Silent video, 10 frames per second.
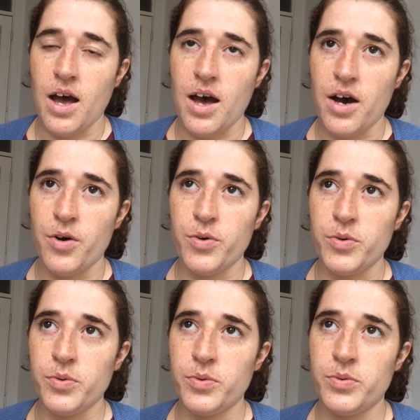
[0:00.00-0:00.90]

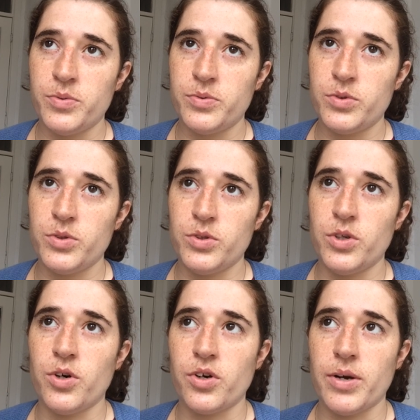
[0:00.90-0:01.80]
how to
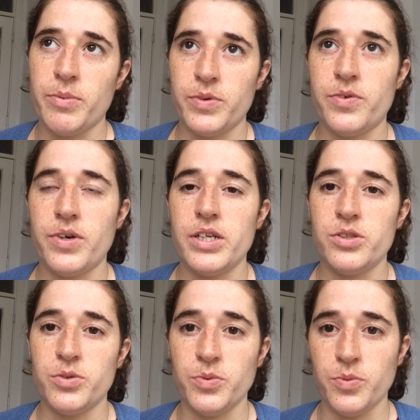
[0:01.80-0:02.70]
talk about race
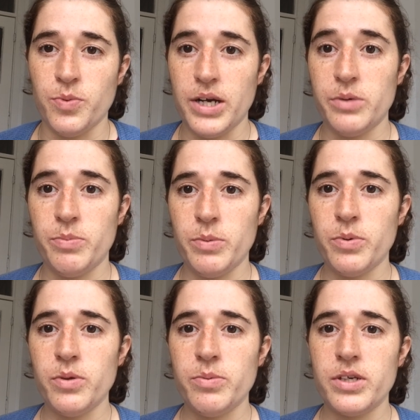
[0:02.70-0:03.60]
to white
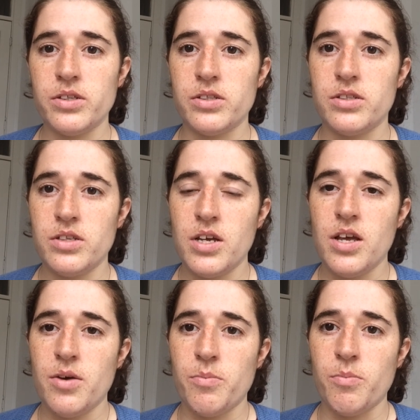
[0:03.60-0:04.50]
people, because
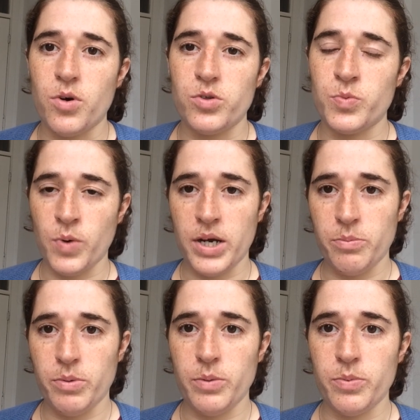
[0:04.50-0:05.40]
most
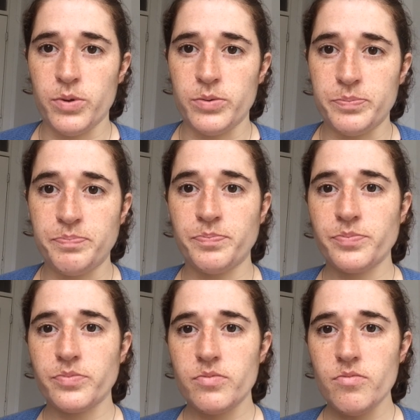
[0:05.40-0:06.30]
white people
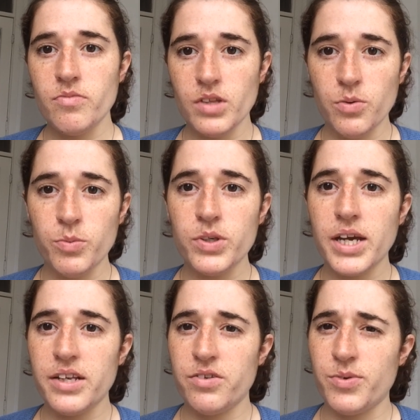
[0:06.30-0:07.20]
would
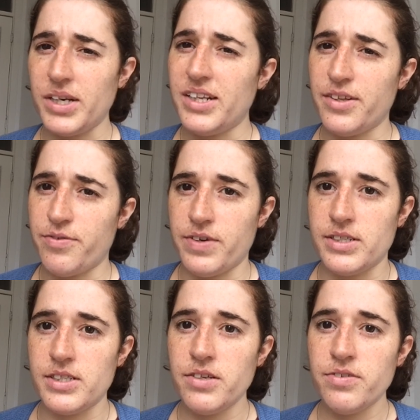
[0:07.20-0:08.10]
get really
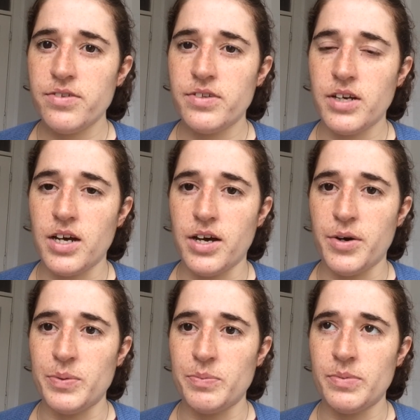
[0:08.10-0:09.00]
defensive
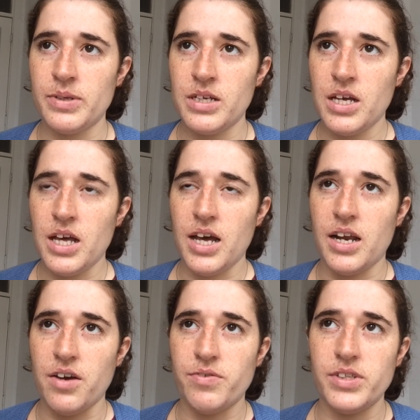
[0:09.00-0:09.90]
and
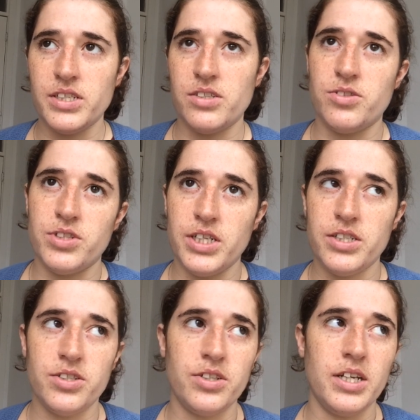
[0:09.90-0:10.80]
have this
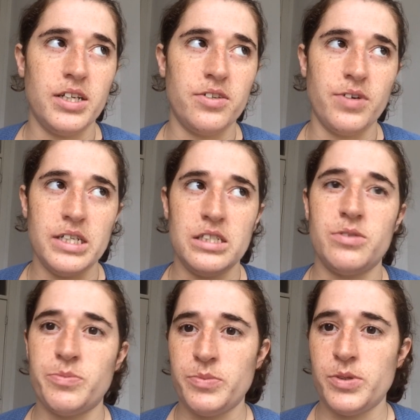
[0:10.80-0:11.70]
association that
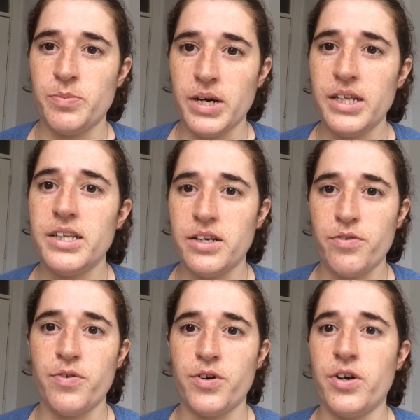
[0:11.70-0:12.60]
racism is bad,
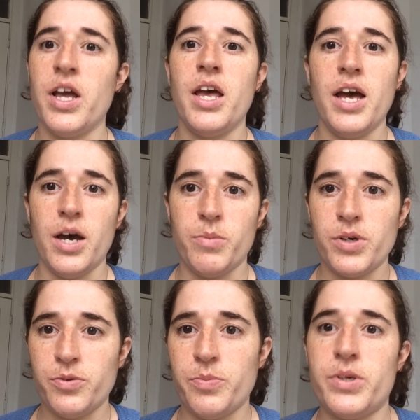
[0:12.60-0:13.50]
therefore I'm a
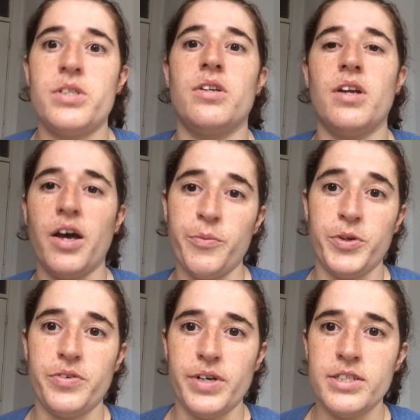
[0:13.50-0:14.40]
good person, I'm
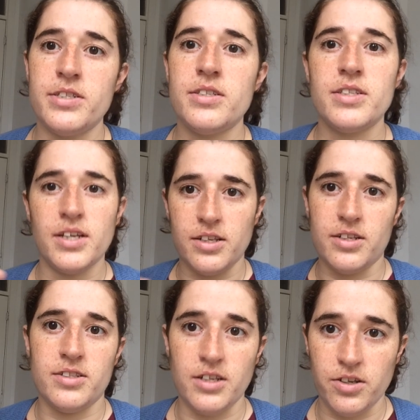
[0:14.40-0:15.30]
not racist, and
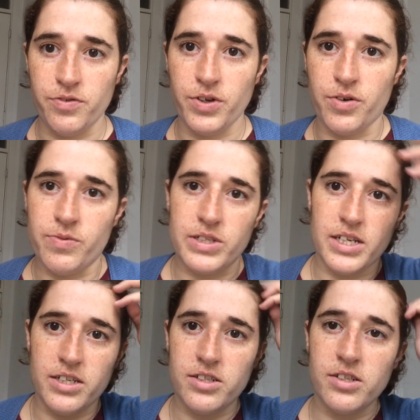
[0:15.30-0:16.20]
that's the end of the
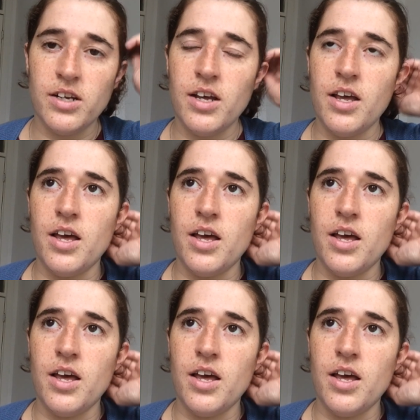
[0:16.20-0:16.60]
conversation.